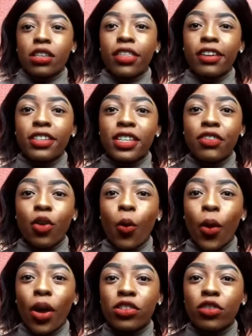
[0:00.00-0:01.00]
So there's
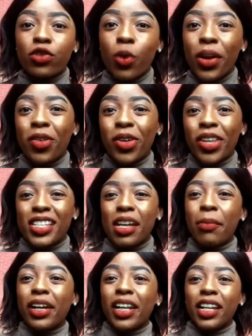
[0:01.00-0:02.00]
several ways of knowing whether
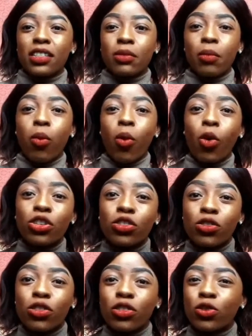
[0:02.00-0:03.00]
someone has been
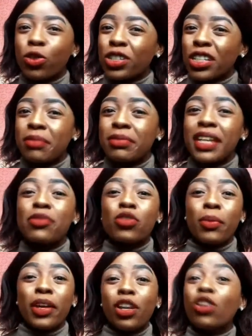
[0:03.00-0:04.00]
poisoned, because
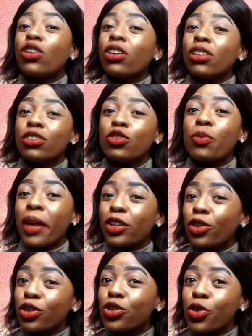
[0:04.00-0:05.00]
sometimes you might
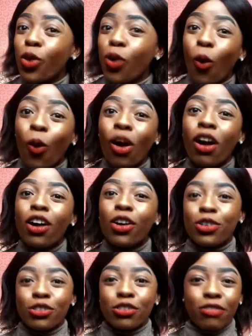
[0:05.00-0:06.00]
not know
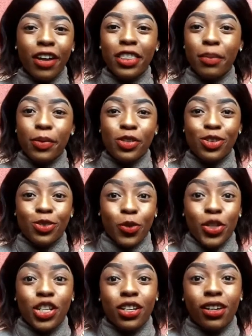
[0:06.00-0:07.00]
because you find the person is
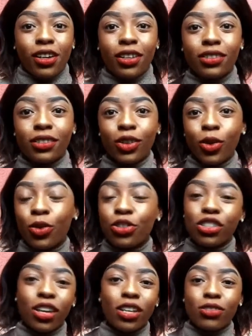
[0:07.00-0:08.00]
already
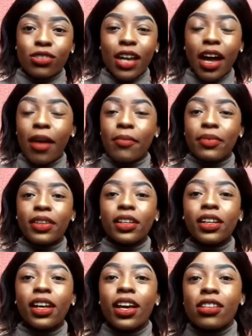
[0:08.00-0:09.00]
unconscious or something.
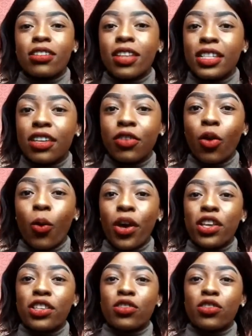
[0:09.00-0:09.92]
So there's several ways.